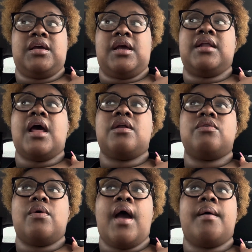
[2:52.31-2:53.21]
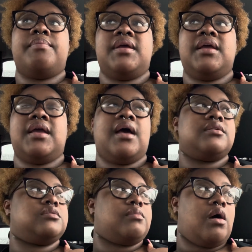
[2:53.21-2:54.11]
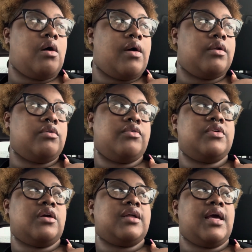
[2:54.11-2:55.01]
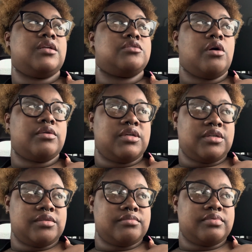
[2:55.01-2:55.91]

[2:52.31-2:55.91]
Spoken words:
and I don't know how big, how small. I don't know if he already got it drawn up,